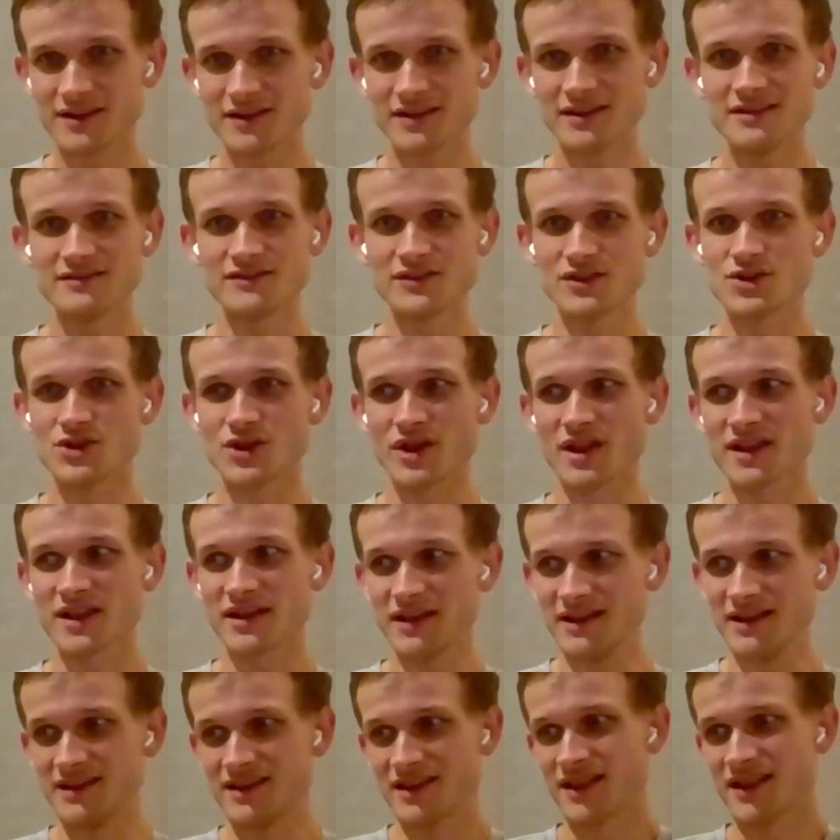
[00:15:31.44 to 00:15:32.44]
even just
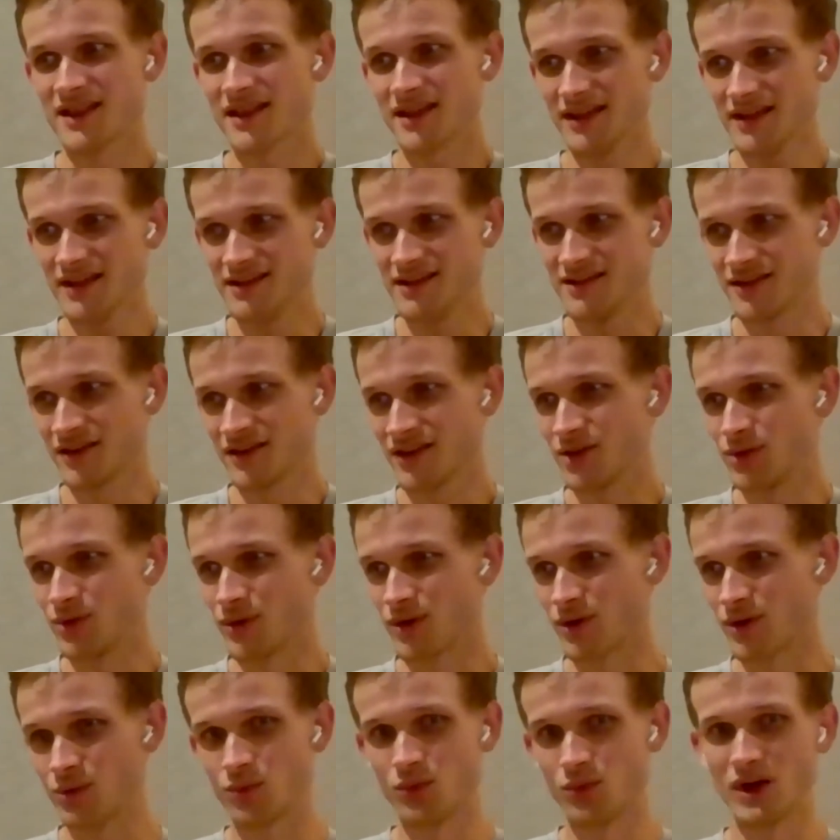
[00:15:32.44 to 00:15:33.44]
in
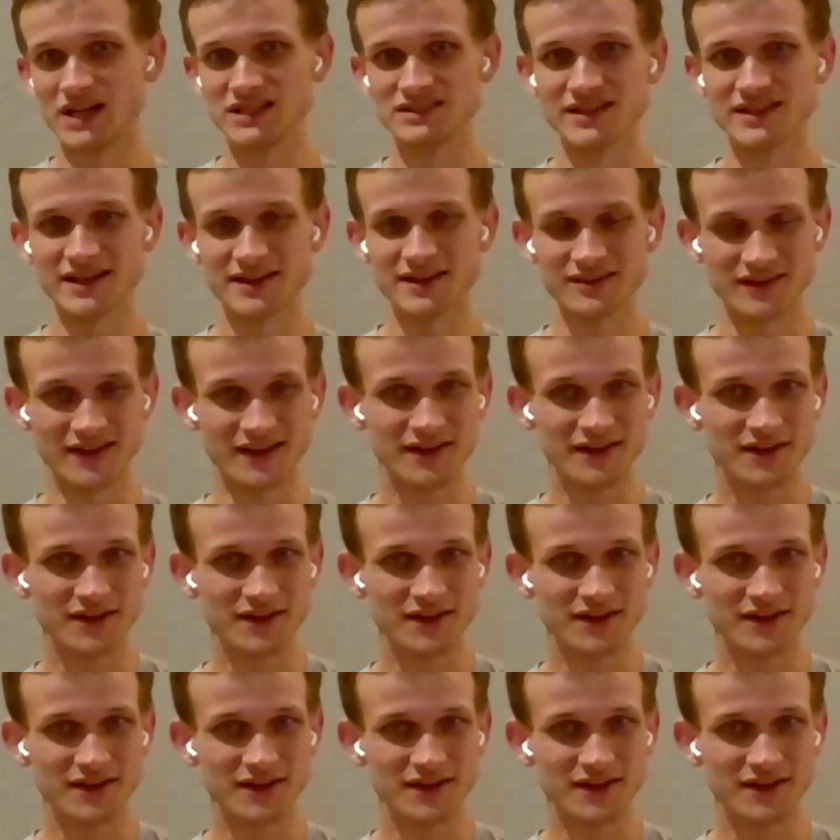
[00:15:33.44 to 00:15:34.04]
your wallet,